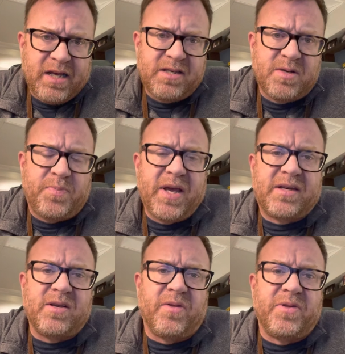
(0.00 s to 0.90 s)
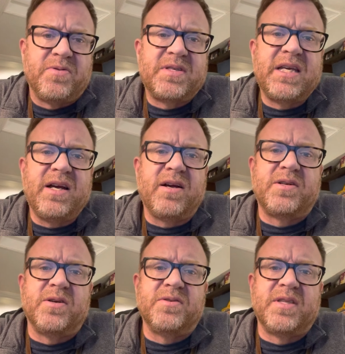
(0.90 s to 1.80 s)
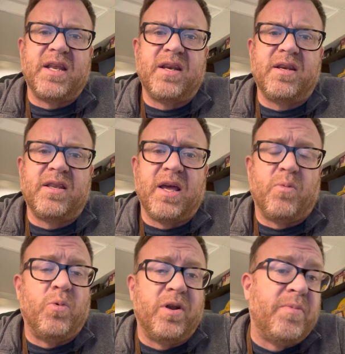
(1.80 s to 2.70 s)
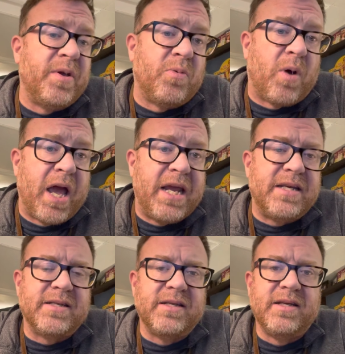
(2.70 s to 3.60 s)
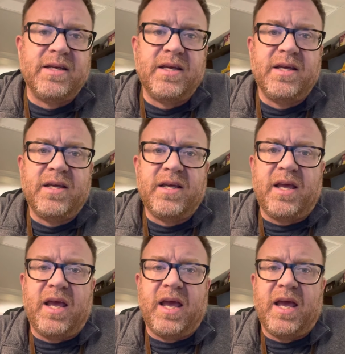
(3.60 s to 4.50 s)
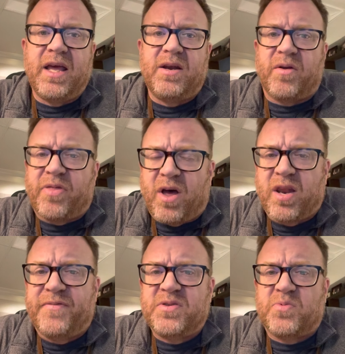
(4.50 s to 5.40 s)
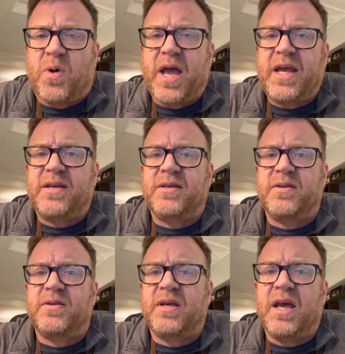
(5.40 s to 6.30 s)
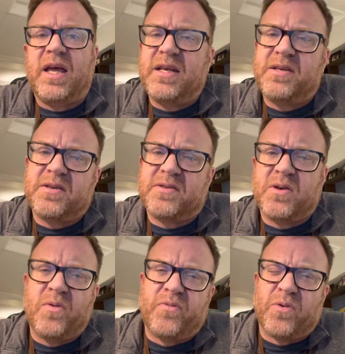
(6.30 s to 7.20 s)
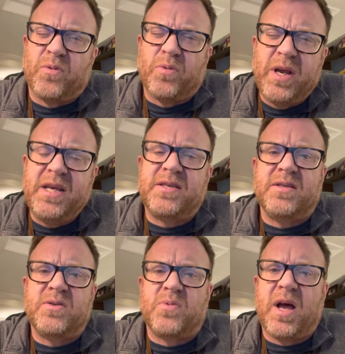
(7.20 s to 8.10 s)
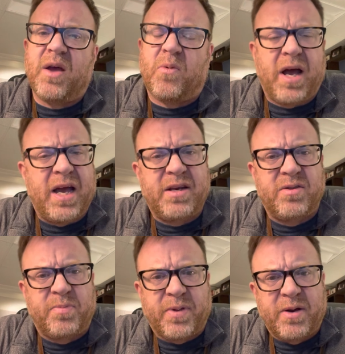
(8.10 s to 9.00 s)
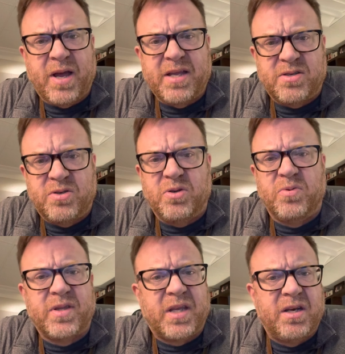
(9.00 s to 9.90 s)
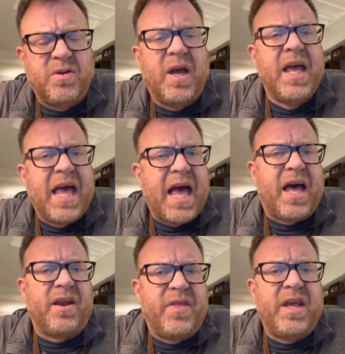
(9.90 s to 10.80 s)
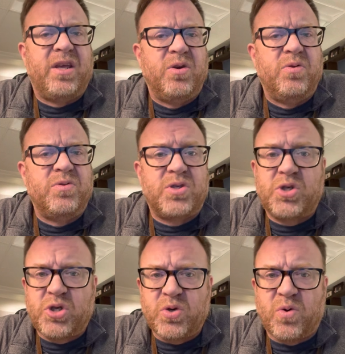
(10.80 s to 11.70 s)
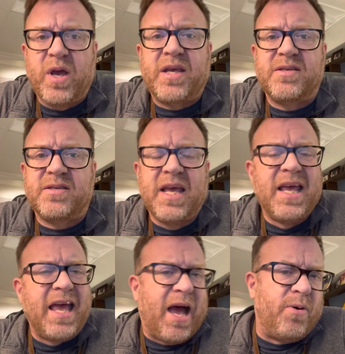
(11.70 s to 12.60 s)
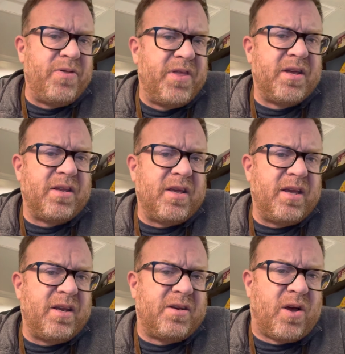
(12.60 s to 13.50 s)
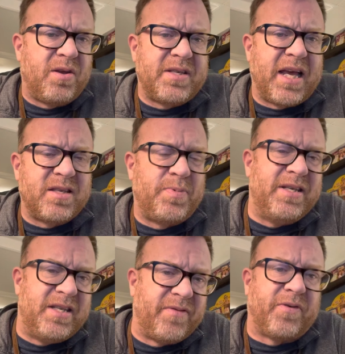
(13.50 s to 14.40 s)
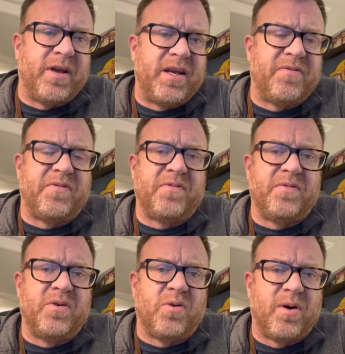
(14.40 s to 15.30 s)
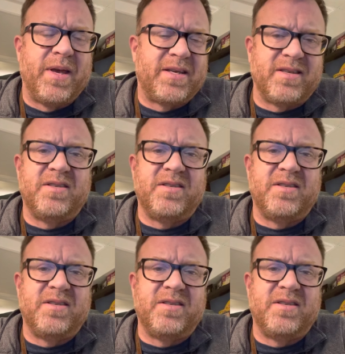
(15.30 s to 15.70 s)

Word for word: depict all those characters that, that would have been white and are thought of as white. And he does so for reasons. Why, why do the playwrights do what they do? How do they use choice? How would the Doll's House be different if Nora makes a